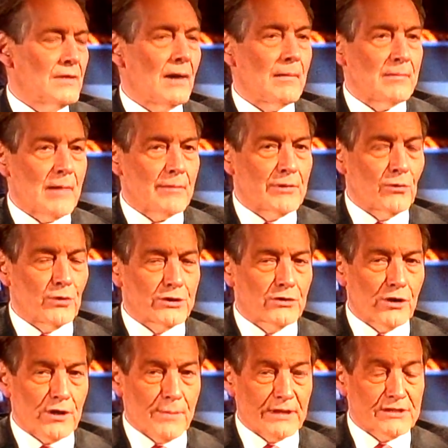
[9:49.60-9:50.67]
I'm not. I'm not one
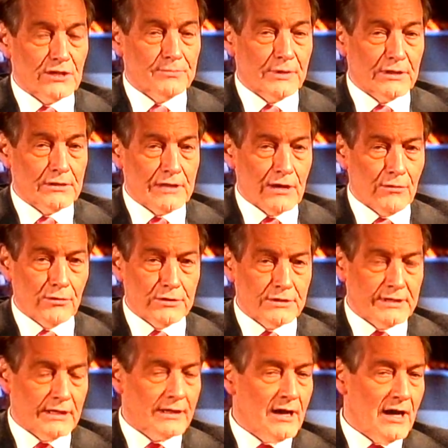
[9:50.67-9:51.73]
to argue about this because I don't
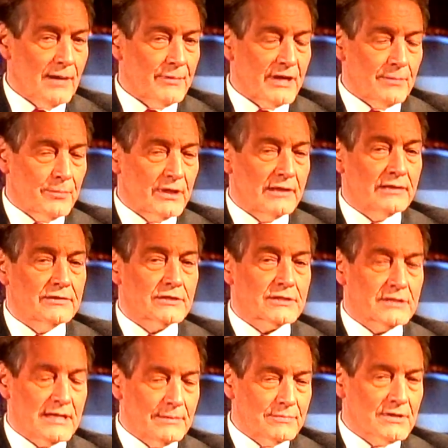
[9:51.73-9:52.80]
understand comedy. But at the
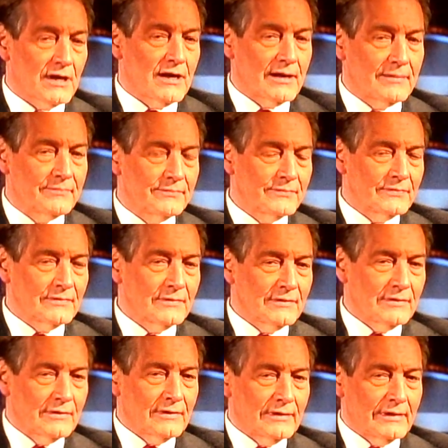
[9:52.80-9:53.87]
same time,
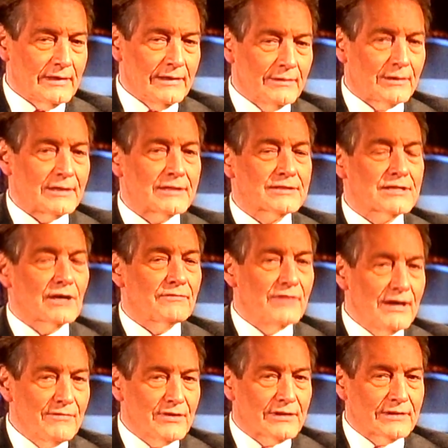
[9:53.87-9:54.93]
you know, it's
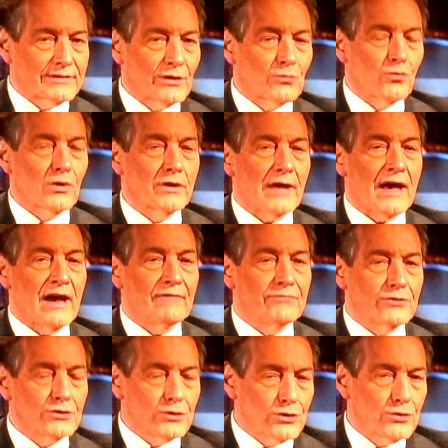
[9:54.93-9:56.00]
self-evident that what
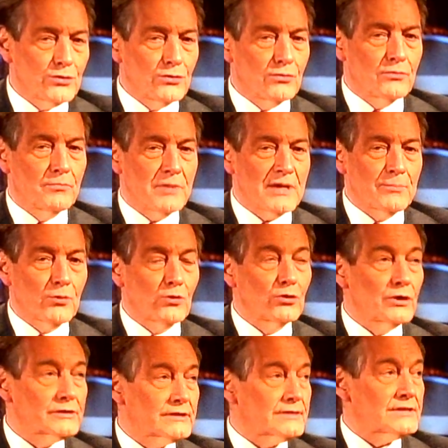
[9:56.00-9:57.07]
after you, people
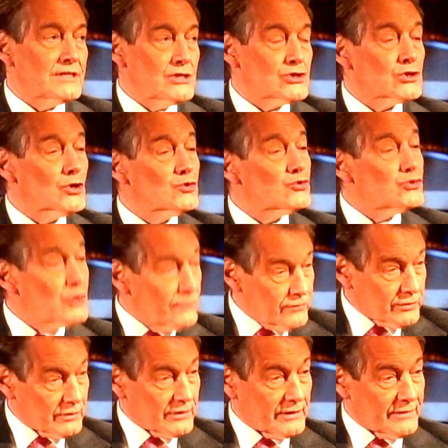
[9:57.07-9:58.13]
looked at these shows
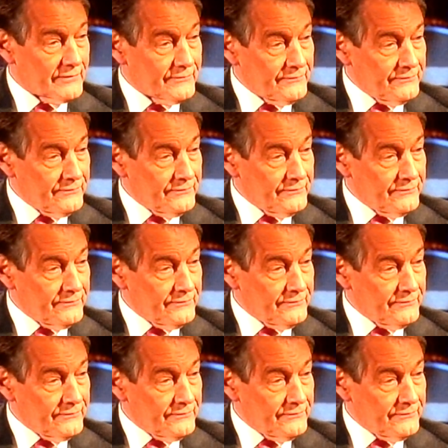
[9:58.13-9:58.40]
differently,